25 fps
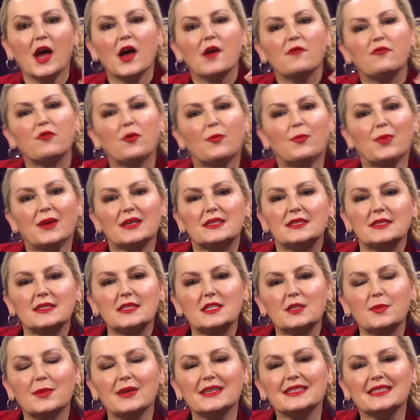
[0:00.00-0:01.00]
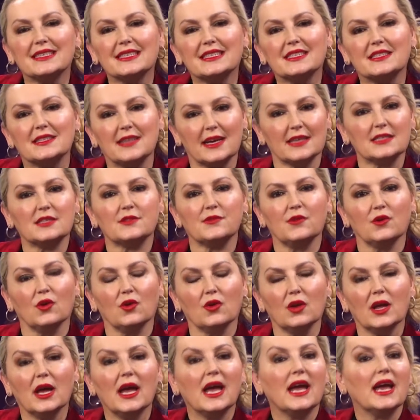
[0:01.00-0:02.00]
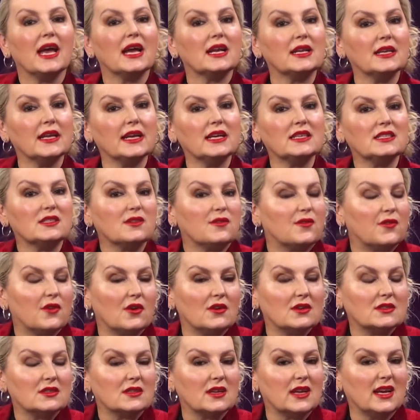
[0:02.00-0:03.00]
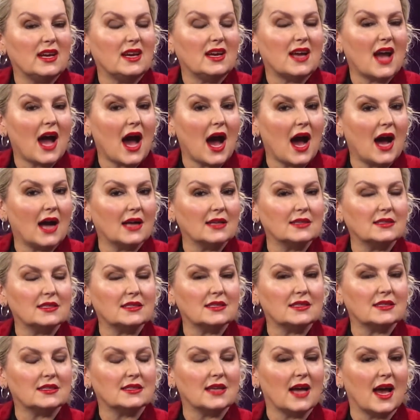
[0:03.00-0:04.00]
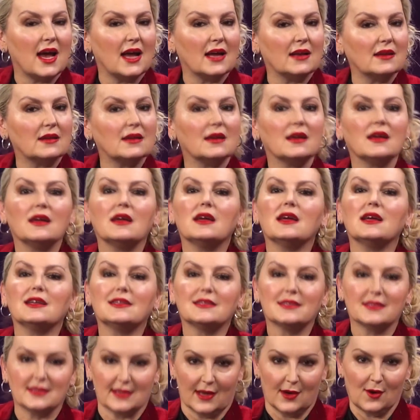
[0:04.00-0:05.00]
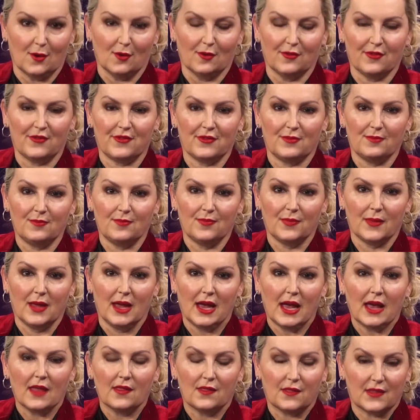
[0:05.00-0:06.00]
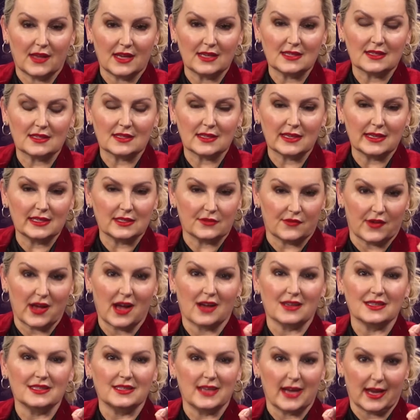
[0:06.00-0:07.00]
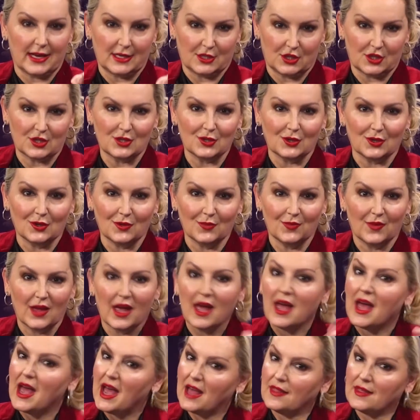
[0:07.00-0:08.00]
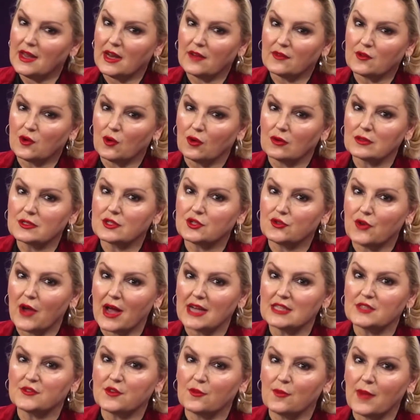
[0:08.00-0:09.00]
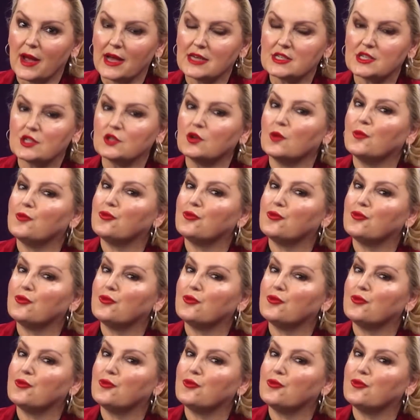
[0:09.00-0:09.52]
For a business to be successful, it needs to firstly understand itself. This is foundational. And then, of course, transformational